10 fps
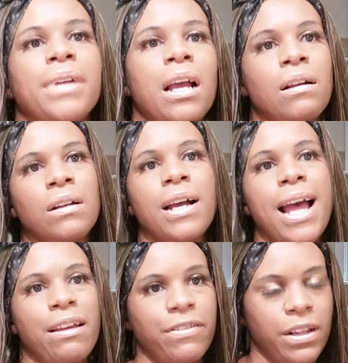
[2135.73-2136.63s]
I don't know
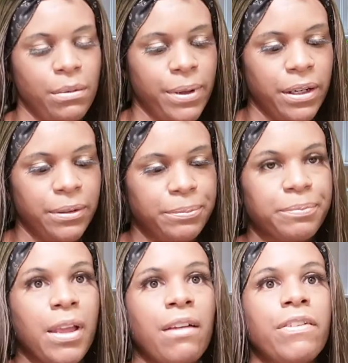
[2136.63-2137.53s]
how I feel about it.
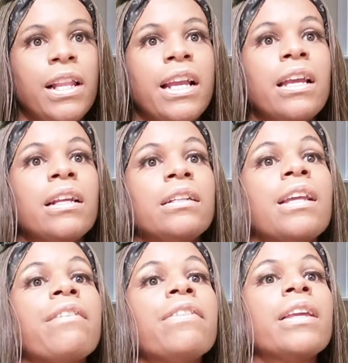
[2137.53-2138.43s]
I feel like it
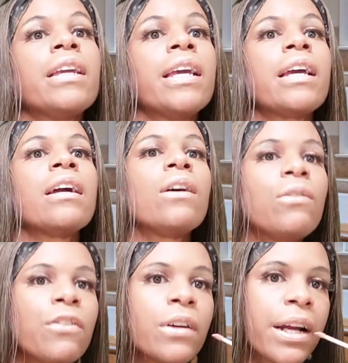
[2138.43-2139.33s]
definitely can
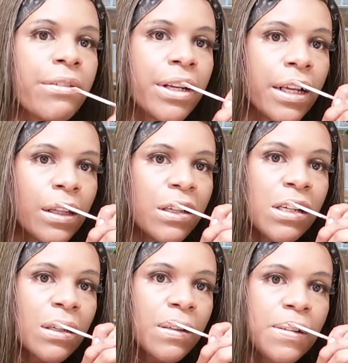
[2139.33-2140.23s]
go for an everyday look.